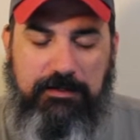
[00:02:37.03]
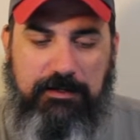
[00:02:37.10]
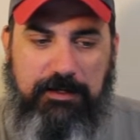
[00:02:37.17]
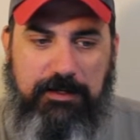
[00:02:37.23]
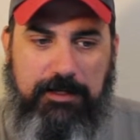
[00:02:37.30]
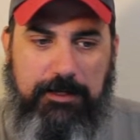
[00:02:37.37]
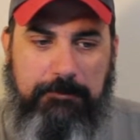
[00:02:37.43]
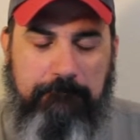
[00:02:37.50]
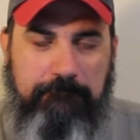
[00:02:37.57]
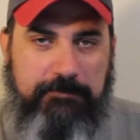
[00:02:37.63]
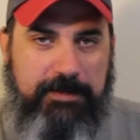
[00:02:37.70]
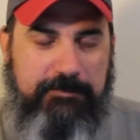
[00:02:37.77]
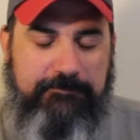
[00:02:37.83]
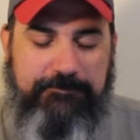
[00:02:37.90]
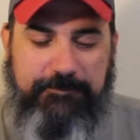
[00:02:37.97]
um,
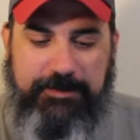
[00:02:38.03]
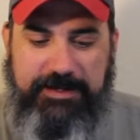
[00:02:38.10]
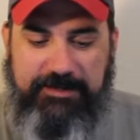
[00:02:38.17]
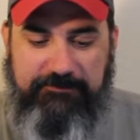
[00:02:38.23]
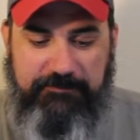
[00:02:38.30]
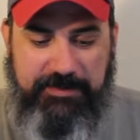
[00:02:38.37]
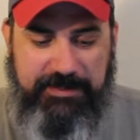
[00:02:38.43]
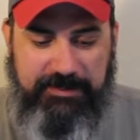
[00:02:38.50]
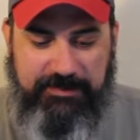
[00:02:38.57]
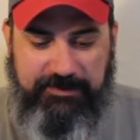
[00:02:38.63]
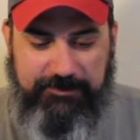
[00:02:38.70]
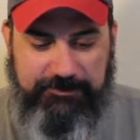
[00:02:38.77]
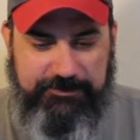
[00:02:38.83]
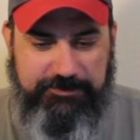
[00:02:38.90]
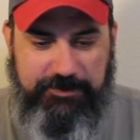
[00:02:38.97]
and forgive me,
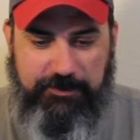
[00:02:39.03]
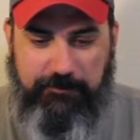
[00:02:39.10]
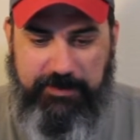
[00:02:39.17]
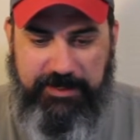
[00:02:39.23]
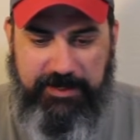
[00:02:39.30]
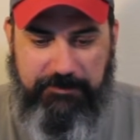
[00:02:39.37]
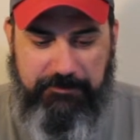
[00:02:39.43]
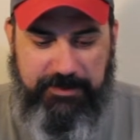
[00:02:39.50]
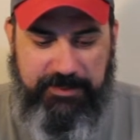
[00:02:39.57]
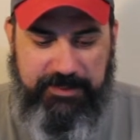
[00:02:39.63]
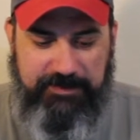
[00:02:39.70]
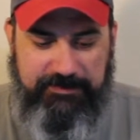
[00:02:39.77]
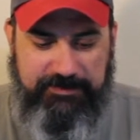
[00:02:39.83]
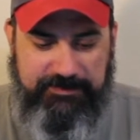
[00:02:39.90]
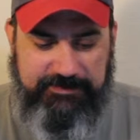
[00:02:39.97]
there's no way I'm going
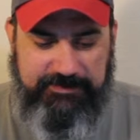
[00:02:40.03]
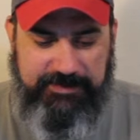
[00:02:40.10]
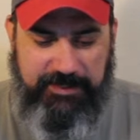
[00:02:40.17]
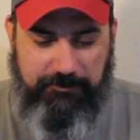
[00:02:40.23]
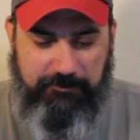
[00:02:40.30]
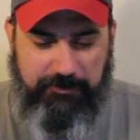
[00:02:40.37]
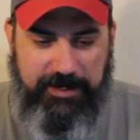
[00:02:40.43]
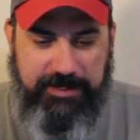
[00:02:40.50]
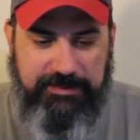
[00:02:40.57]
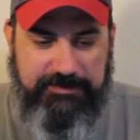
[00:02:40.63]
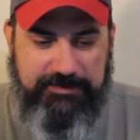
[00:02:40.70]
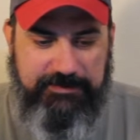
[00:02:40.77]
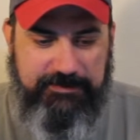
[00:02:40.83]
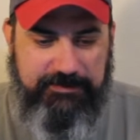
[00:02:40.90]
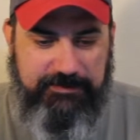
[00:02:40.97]
to get this name
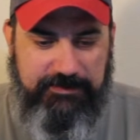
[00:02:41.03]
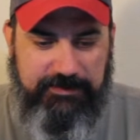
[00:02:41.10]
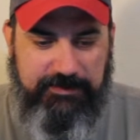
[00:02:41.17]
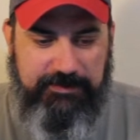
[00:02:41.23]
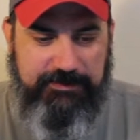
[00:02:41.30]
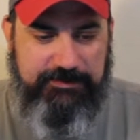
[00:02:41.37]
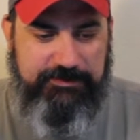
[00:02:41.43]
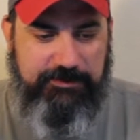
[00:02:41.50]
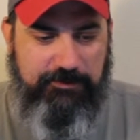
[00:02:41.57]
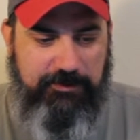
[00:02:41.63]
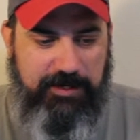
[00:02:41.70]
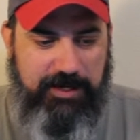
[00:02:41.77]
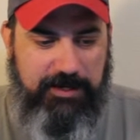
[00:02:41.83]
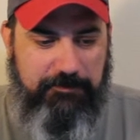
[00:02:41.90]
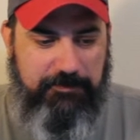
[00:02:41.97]
right. So
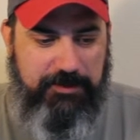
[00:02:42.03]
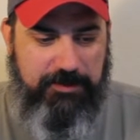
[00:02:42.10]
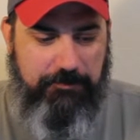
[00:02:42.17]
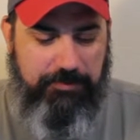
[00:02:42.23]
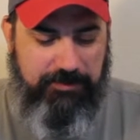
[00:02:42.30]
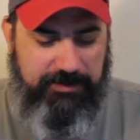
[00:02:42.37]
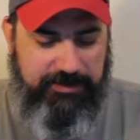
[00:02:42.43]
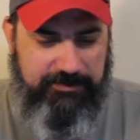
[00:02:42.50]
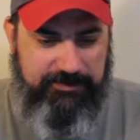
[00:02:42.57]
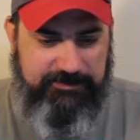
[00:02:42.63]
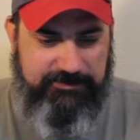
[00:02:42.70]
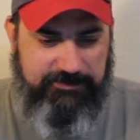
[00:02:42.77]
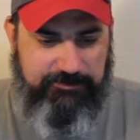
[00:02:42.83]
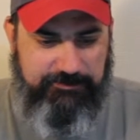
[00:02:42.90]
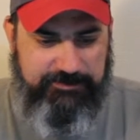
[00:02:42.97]
I'm going to play
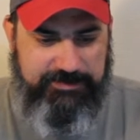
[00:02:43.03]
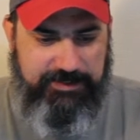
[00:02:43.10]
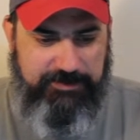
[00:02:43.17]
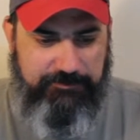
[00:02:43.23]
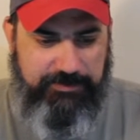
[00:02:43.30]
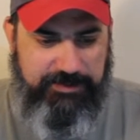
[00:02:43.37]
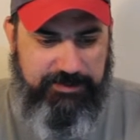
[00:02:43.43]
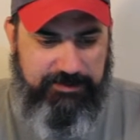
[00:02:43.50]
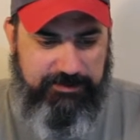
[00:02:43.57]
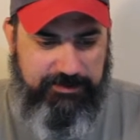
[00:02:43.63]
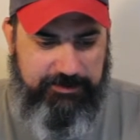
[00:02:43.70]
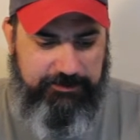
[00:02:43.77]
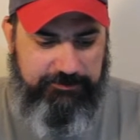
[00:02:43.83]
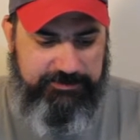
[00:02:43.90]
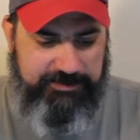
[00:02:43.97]
this little tidbit and
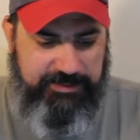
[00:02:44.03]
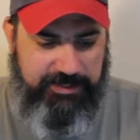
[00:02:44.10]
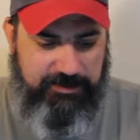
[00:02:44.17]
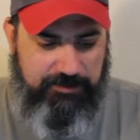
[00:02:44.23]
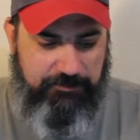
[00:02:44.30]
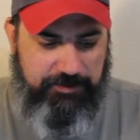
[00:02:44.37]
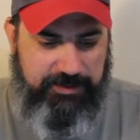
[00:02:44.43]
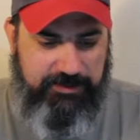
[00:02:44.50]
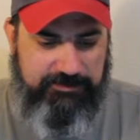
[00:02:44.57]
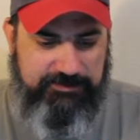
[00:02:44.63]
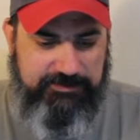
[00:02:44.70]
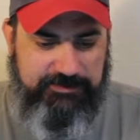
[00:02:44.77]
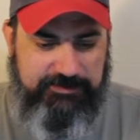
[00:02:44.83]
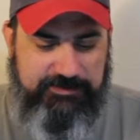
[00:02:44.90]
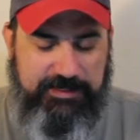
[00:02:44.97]
let you see how to pronounce
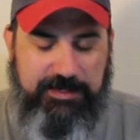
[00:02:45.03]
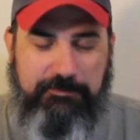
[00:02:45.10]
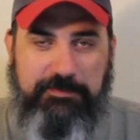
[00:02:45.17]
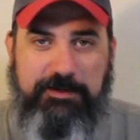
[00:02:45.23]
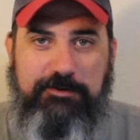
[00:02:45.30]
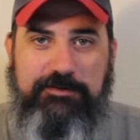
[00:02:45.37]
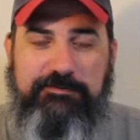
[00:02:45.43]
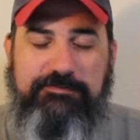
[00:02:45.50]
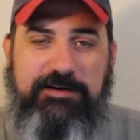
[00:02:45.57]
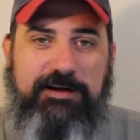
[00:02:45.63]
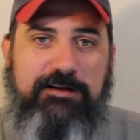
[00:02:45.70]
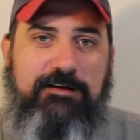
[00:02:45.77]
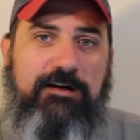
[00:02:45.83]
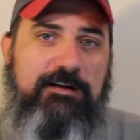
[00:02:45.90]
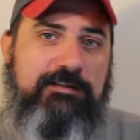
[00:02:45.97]
this name. They're the
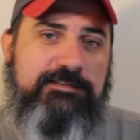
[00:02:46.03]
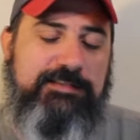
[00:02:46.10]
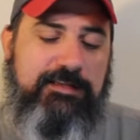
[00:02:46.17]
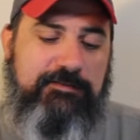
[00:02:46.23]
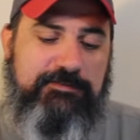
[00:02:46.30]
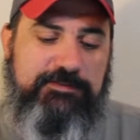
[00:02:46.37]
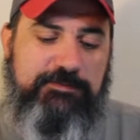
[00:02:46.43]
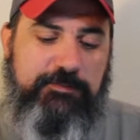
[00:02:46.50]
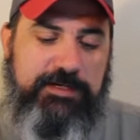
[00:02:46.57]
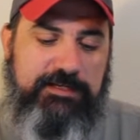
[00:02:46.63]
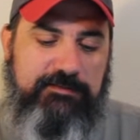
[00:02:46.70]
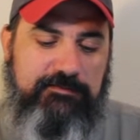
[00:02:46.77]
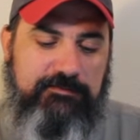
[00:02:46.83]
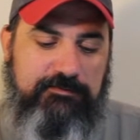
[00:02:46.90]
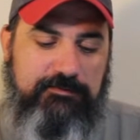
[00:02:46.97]
Firehawks out of
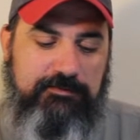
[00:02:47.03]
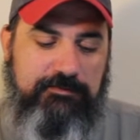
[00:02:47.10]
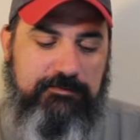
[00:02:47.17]
Sweden.